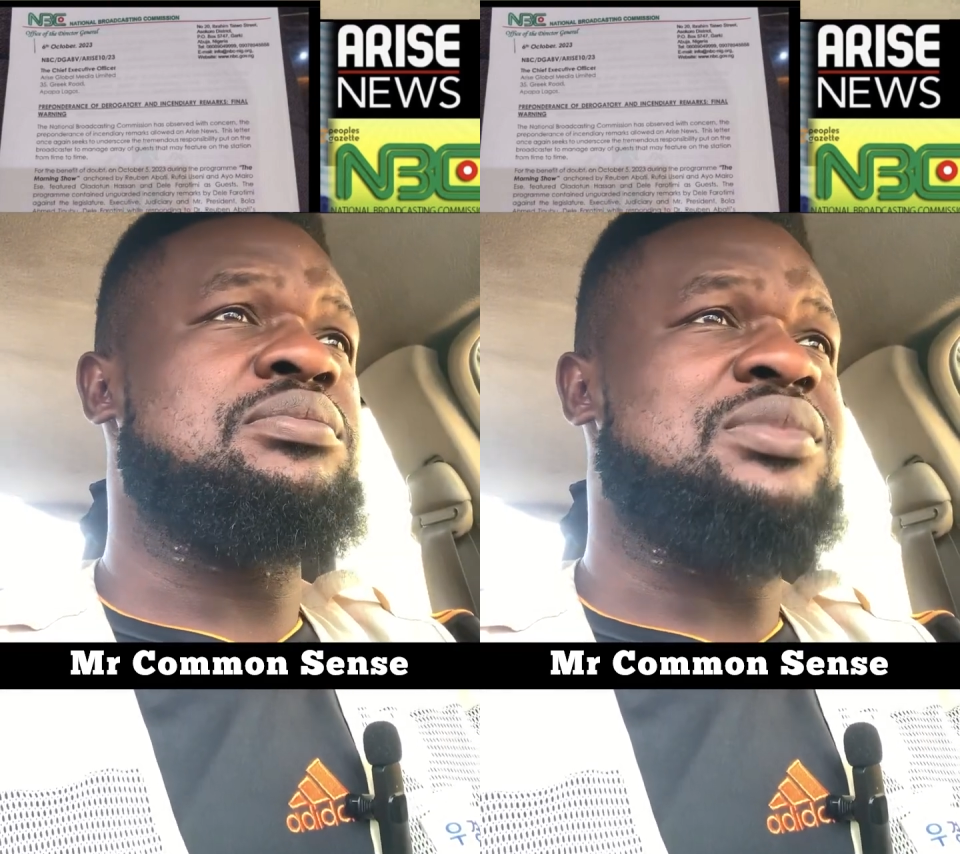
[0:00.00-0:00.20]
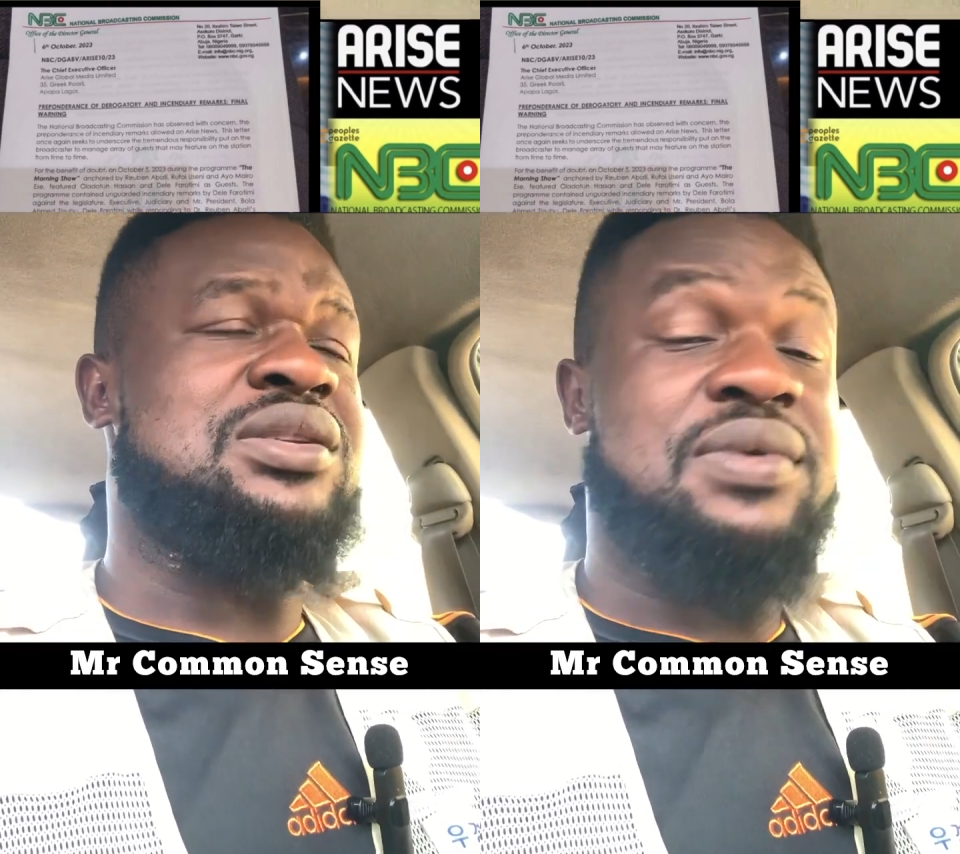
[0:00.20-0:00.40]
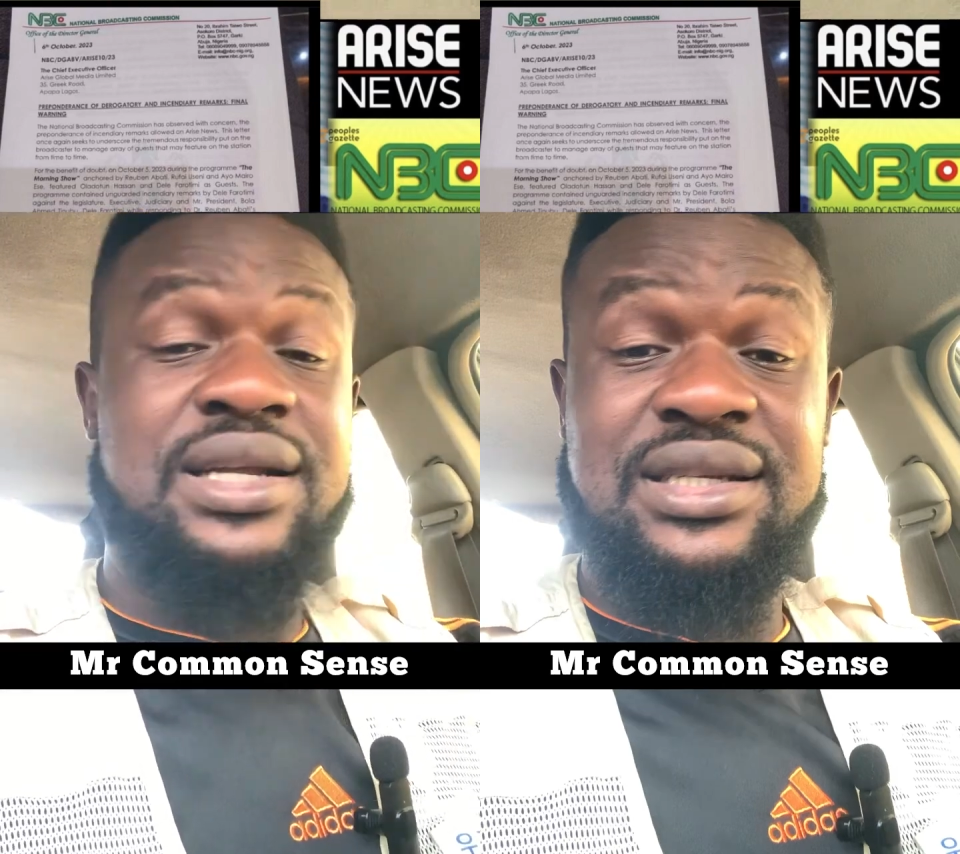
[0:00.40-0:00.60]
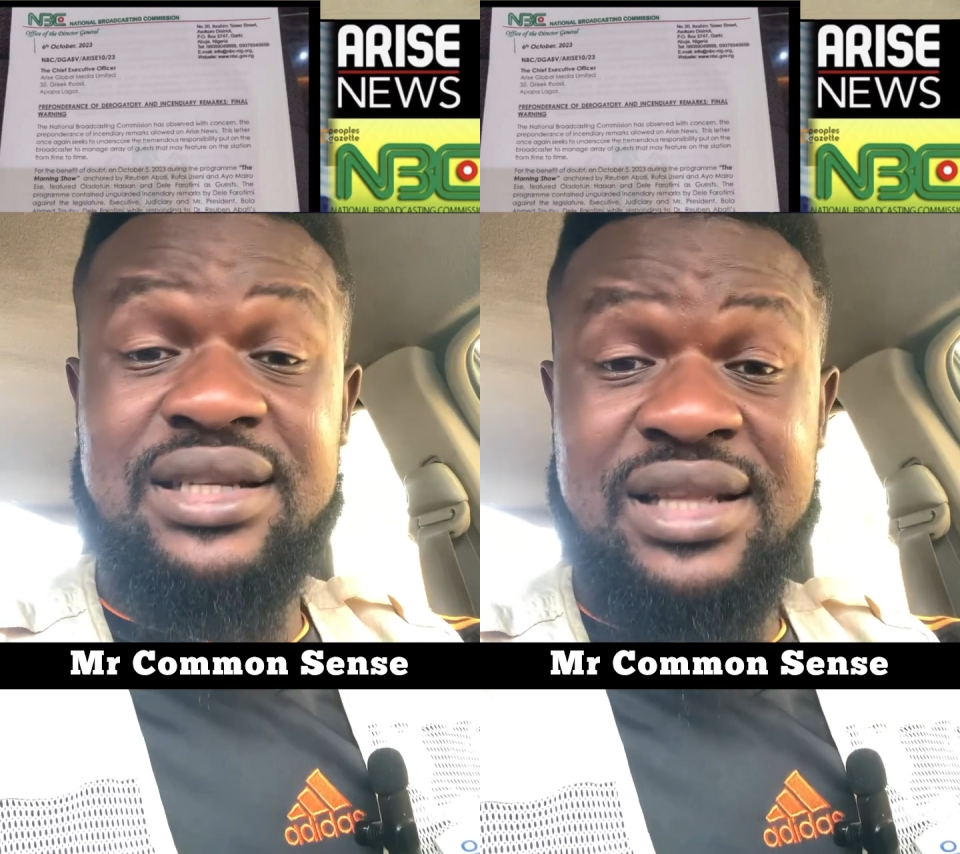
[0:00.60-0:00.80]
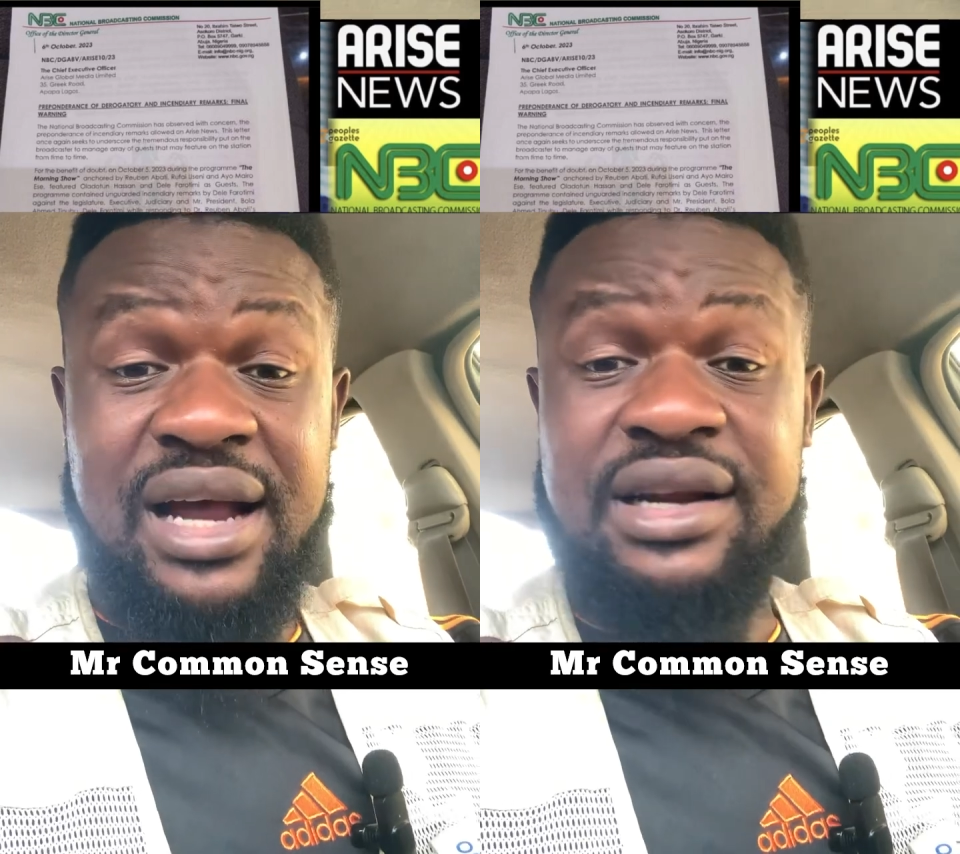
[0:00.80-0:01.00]
directing
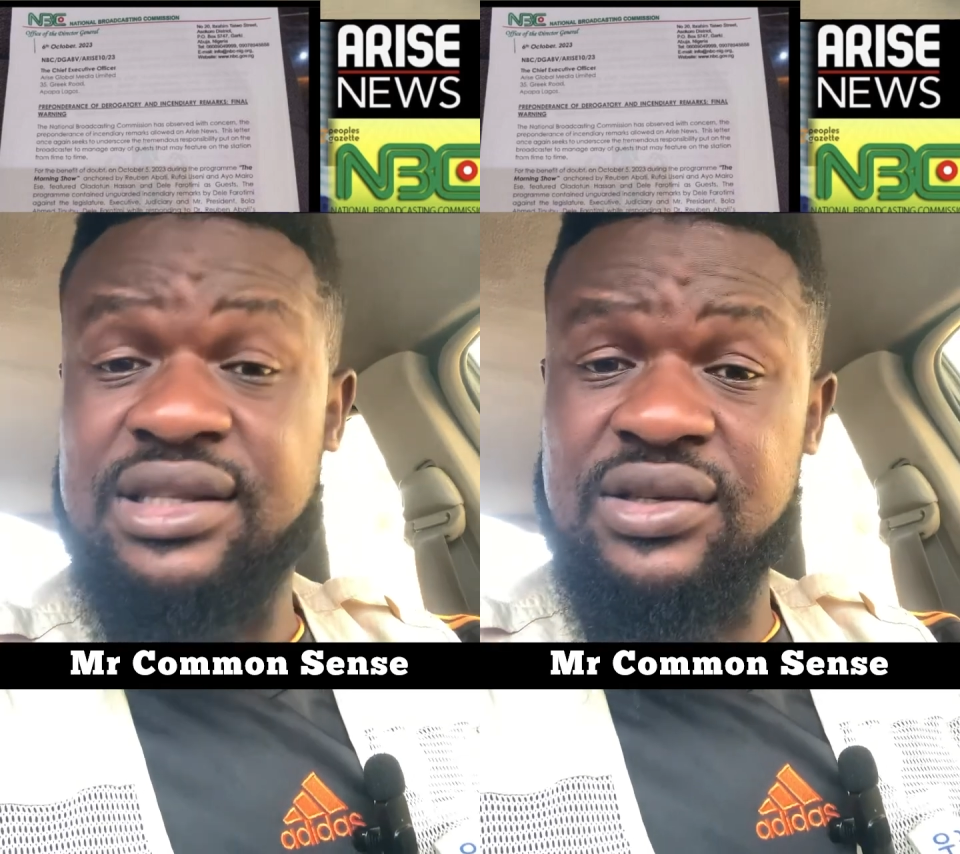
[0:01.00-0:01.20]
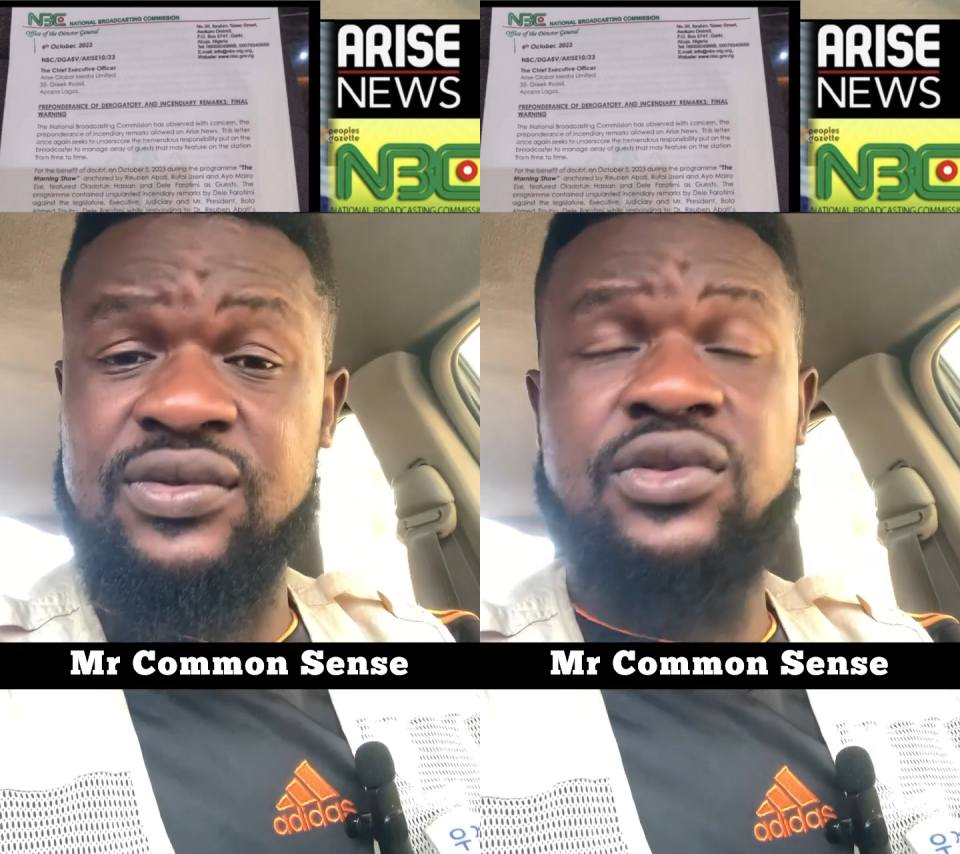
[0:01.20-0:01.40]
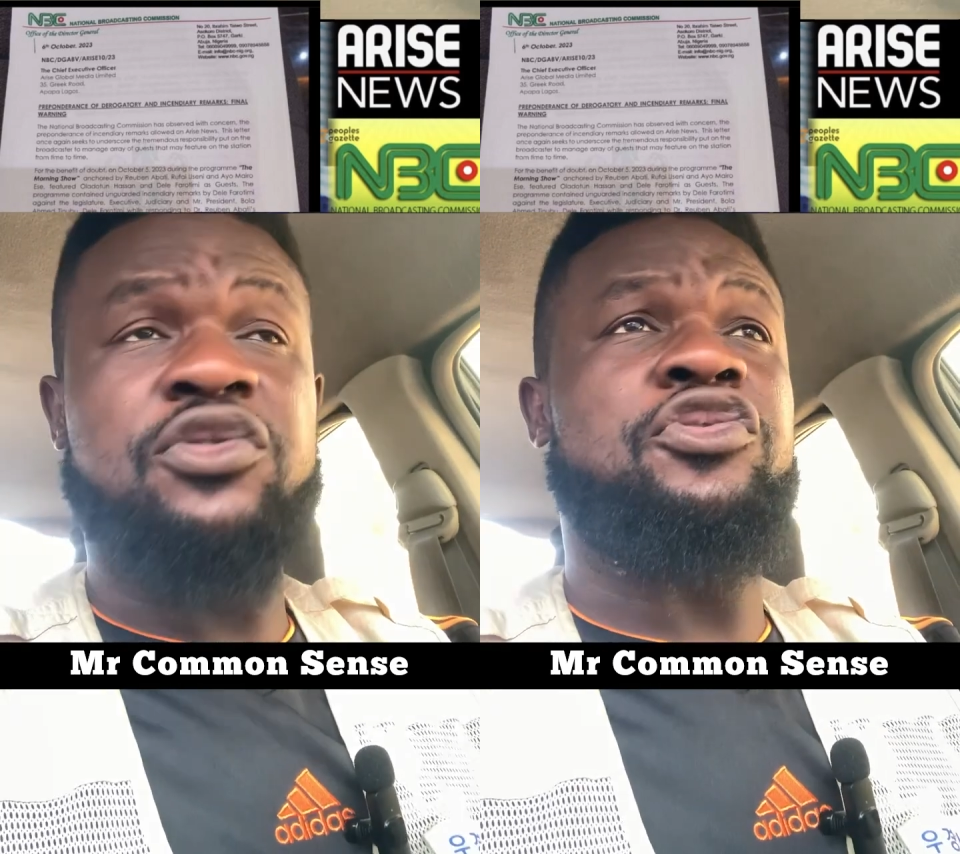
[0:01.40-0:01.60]
the narratives